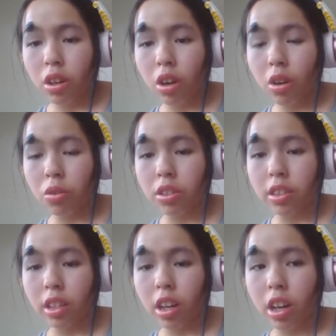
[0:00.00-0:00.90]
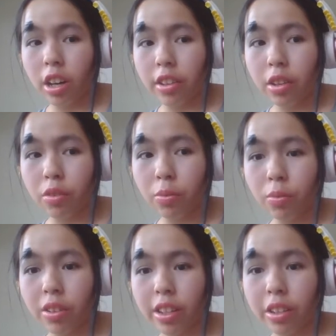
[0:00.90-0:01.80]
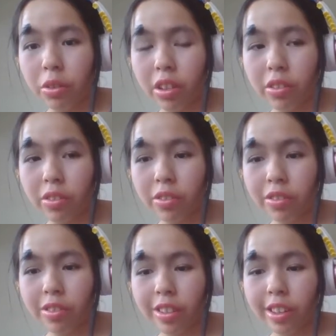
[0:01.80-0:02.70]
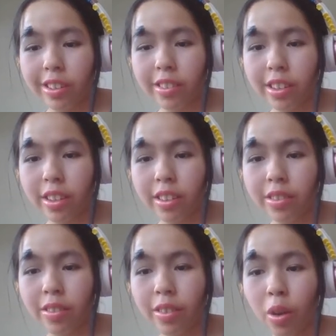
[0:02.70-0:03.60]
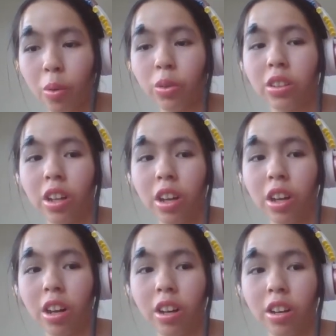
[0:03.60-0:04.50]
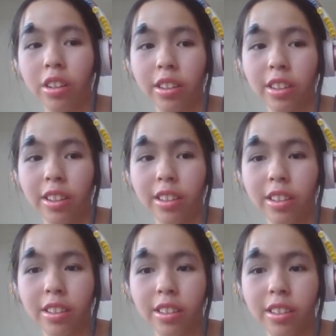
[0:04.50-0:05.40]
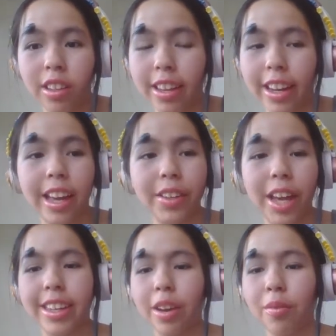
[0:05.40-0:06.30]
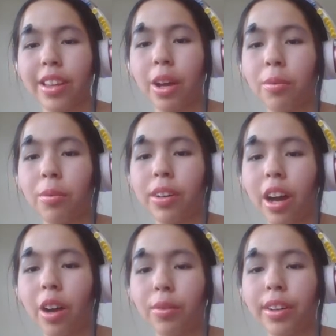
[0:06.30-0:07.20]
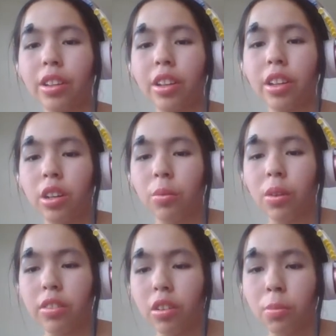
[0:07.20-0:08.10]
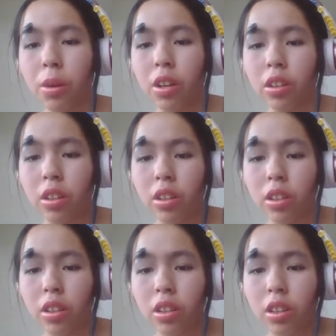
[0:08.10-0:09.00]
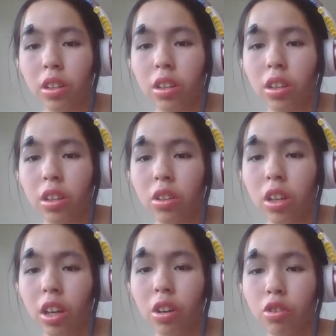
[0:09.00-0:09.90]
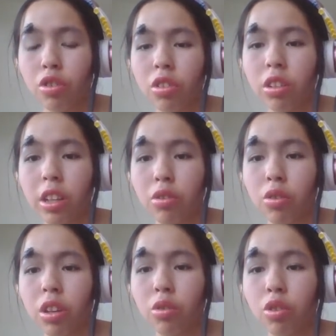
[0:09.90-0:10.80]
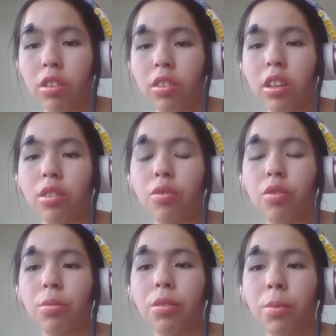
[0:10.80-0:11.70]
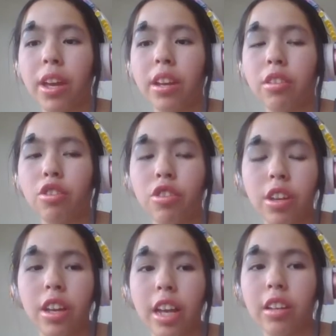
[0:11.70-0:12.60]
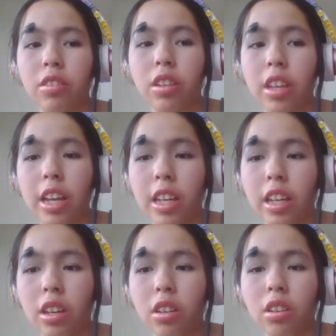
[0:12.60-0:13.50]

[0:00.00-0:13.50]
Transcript: oh god, there's one in 2006, and it's so long. And I can't read that one. I'll read the ones that are small. Okay, a journal entry, translated from Spanish, 1880.